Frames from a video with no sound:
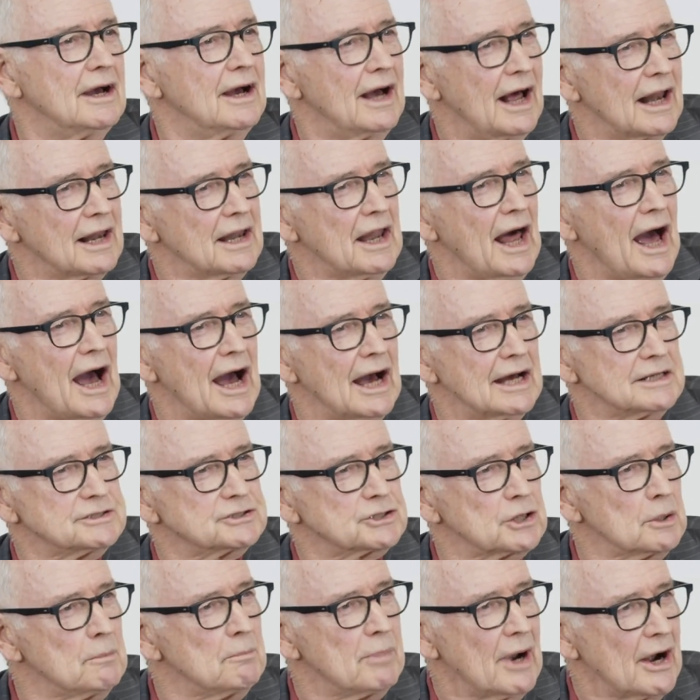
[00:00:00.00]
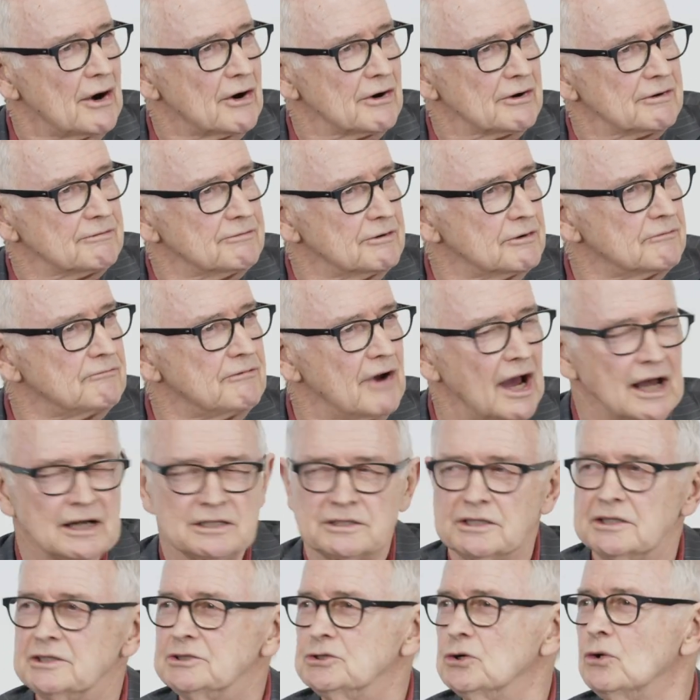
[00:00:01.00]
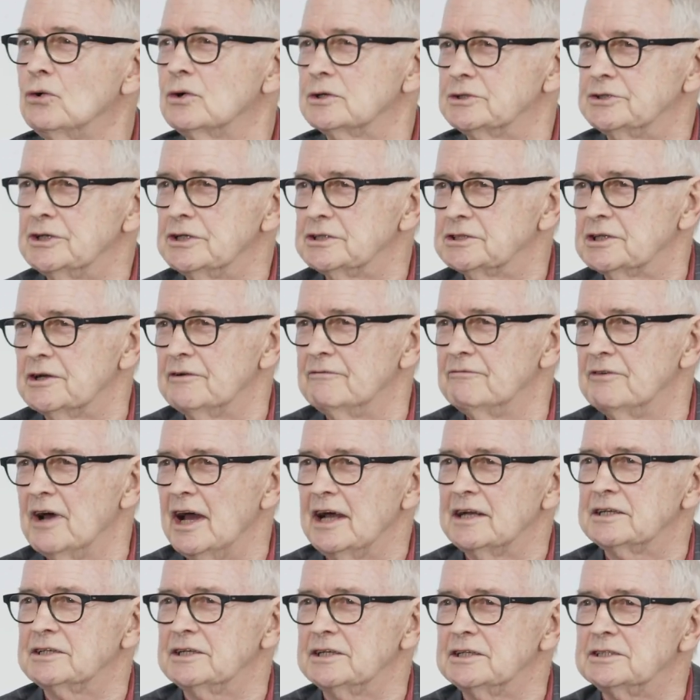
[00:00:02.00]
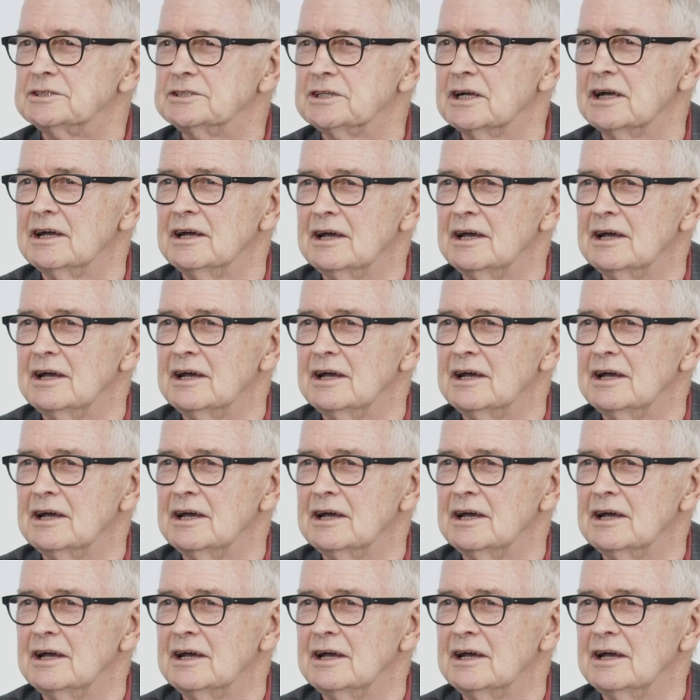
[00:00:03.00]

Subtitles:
a large comparative advantage or disadvantage